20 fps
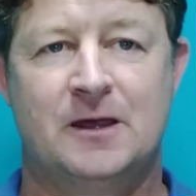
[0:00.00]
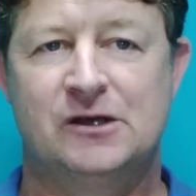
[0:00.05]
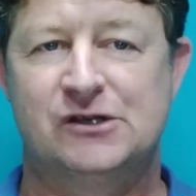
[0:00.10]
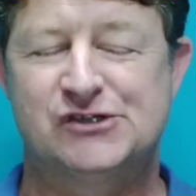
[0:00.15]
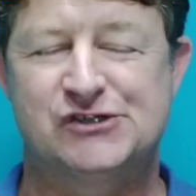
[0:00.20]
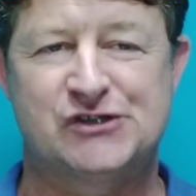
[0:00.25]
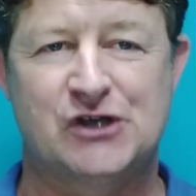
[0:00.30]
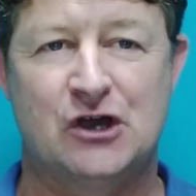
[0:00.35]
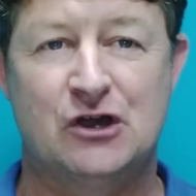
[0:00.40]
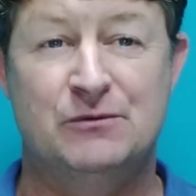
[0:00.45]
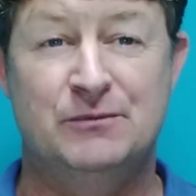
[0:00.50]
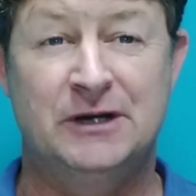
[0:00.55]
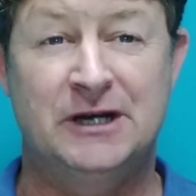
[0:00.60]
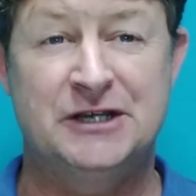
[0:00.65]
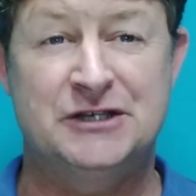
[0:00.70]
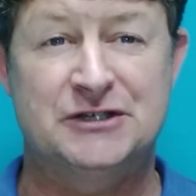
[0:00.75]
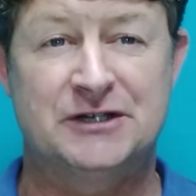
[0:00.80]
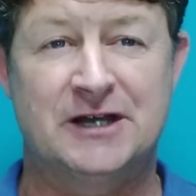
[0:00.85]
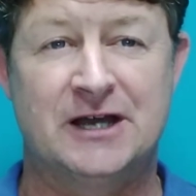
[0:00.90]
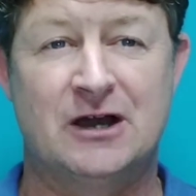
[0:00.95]
So many
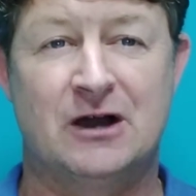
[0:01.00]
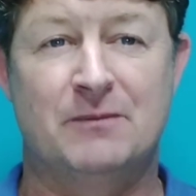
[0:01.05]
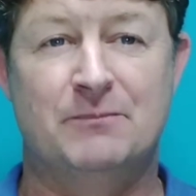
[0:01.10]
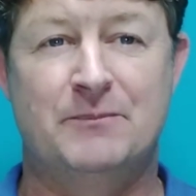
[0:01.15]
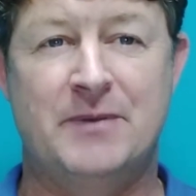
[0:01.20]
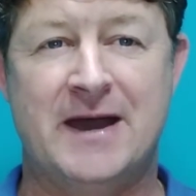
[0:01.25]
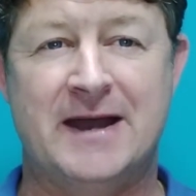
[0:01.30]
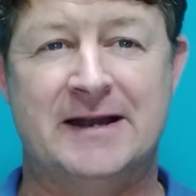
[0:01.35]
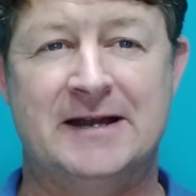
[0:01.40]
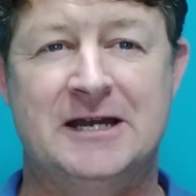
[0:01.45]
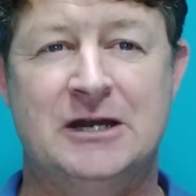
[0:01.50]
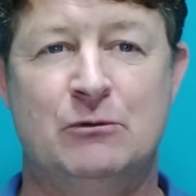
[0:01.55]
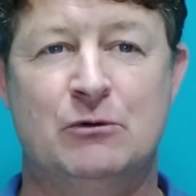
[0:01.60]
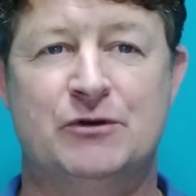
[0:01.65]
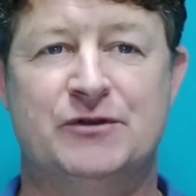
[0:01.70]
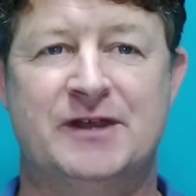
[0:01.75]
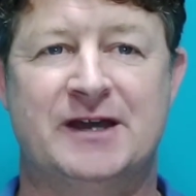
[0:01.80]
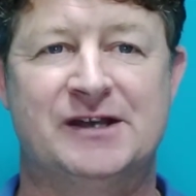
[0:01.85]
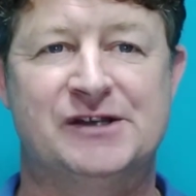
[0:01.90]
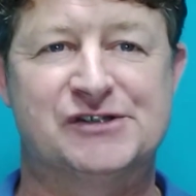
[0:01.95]
today are battling
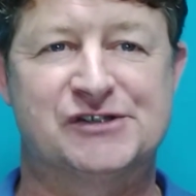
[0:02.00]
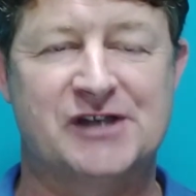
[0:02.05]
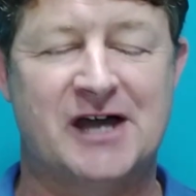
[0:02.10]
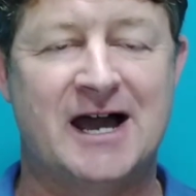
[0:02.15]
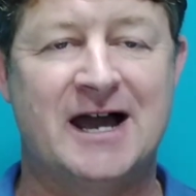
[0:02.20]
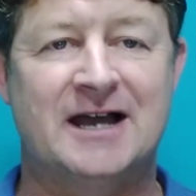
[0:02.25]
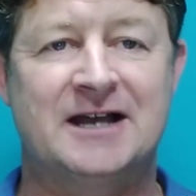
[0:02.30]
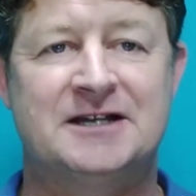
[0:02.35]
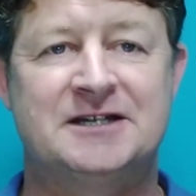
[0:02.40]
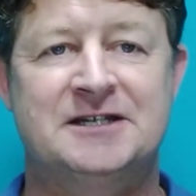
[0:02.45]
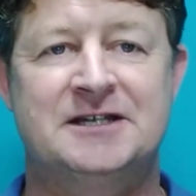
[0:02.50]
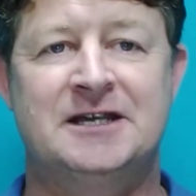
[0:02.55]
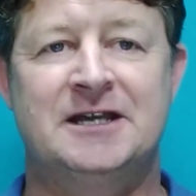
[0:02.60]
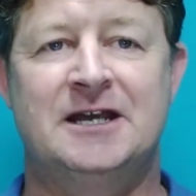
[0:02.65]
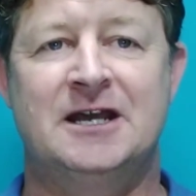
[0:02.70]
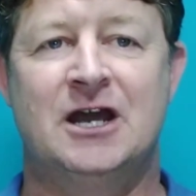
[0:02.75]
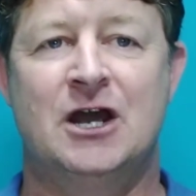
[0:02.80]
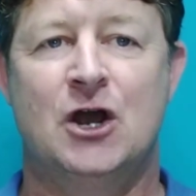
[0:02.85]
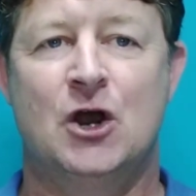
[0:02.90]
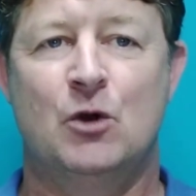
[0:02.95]
with
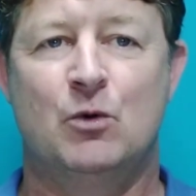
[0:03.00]
anxiety,